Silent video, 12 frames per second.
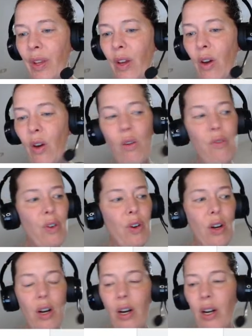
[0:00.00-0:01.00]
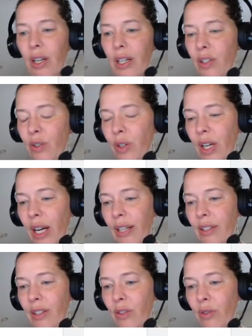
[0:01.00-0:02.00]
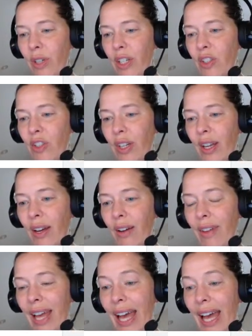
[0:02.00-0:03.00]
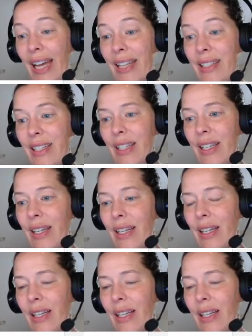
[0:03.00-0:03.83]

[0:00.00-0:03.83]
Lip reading: over our initial concentration of acid